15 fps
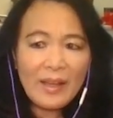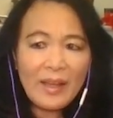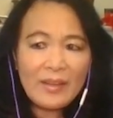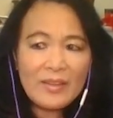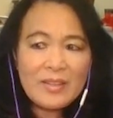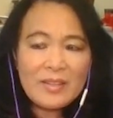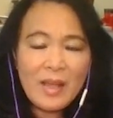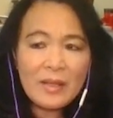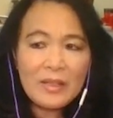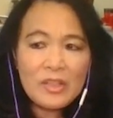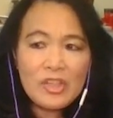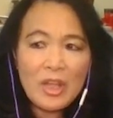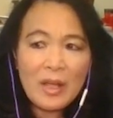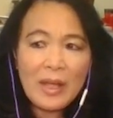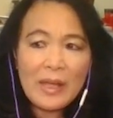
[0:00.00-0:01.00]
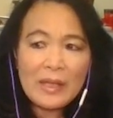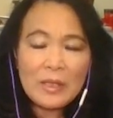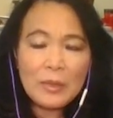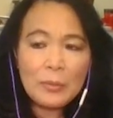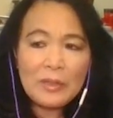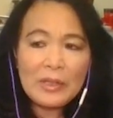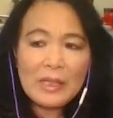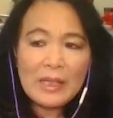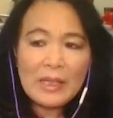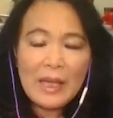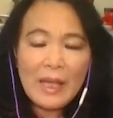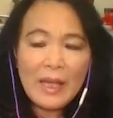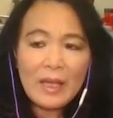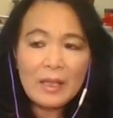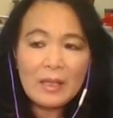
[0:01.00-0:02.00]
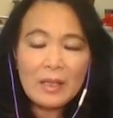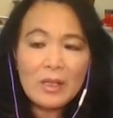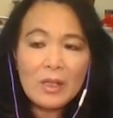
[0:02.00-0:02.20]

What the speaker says: and signed the Shanghai Communique